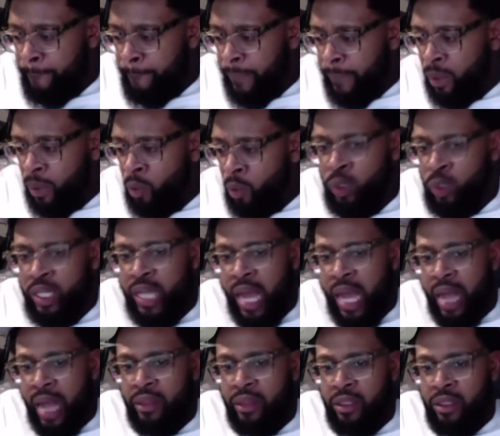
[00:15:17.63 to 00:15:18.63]
we
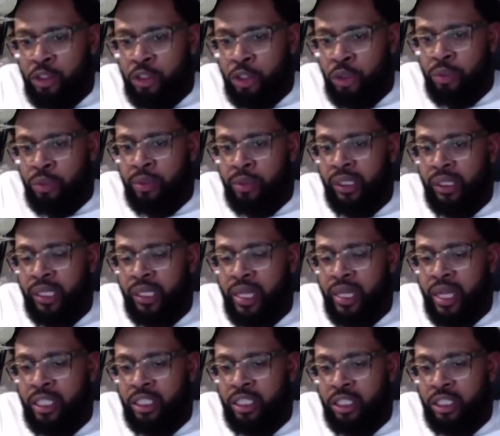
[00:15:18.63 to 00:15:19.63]
got the Jubilee
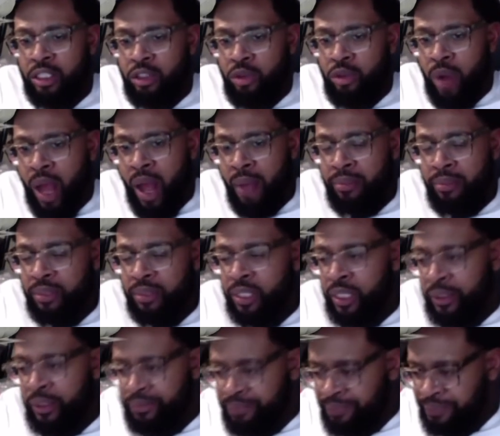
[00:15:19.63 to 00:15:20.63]
that just dropped,
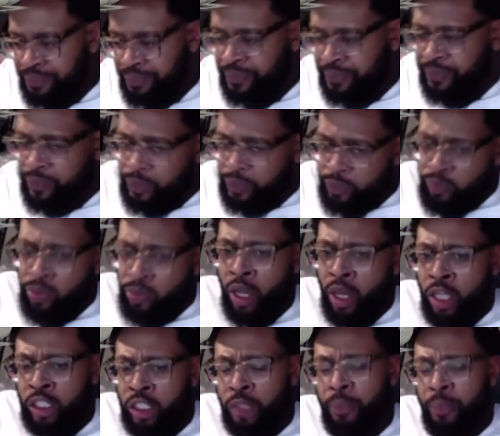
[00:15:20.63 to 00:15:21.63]
and
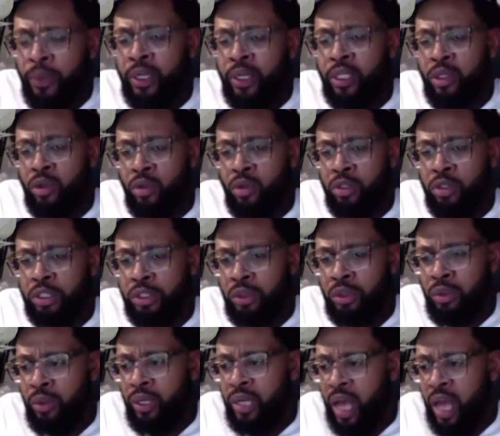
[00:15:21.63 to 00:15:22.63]
it's a pretty cool shoe.
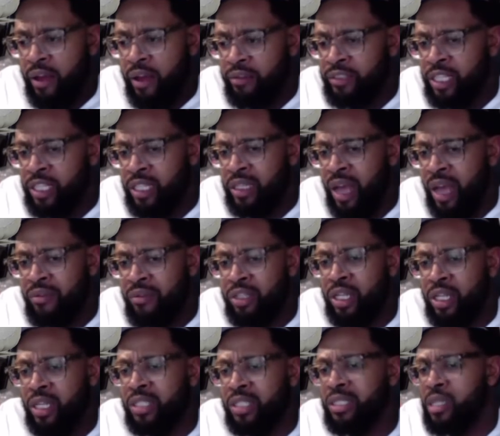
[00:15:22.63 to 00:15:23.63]
And I haven't
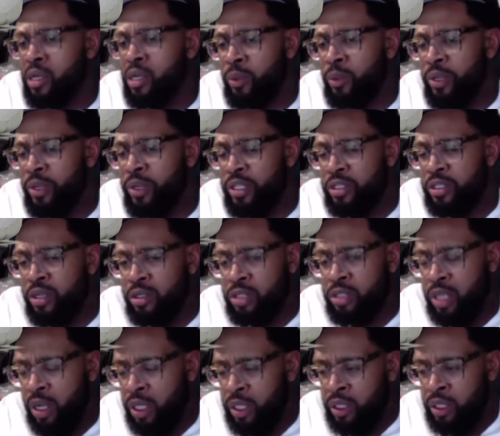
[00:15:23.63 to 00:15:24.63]
done a ton of research
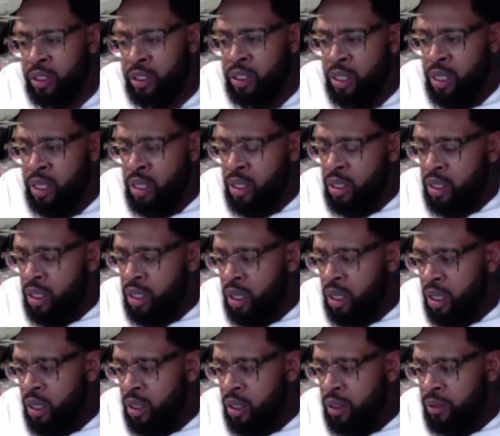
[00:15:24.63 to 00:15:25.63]
on it,
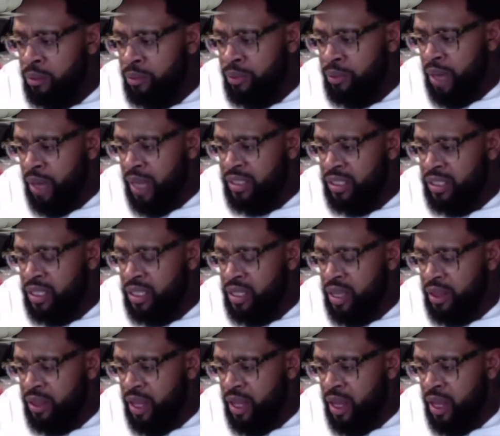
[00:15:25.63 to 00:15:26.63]
but I see that
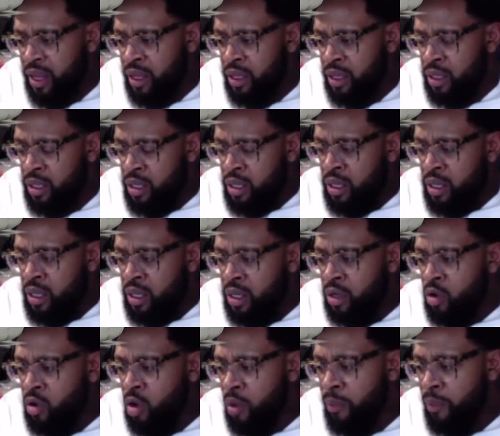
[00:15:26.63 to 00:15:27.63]
they
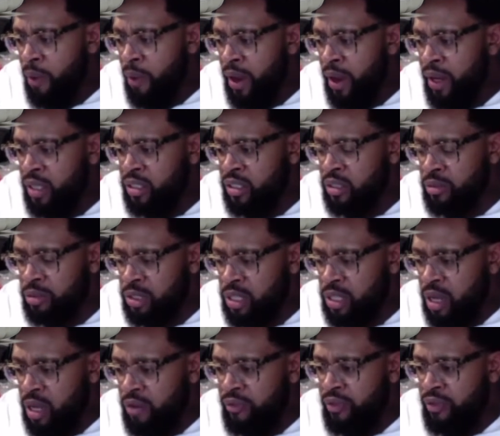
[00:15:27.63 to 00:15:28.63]
incorporated some
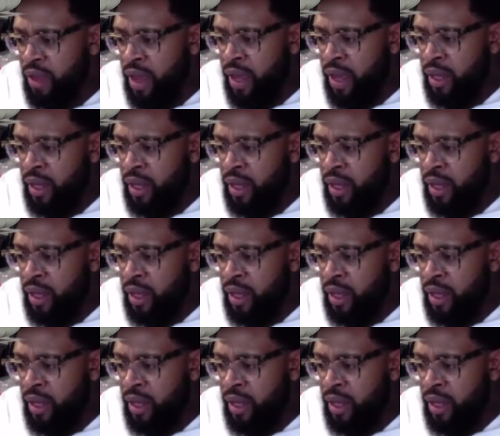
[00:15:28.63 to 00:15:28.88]
stuff that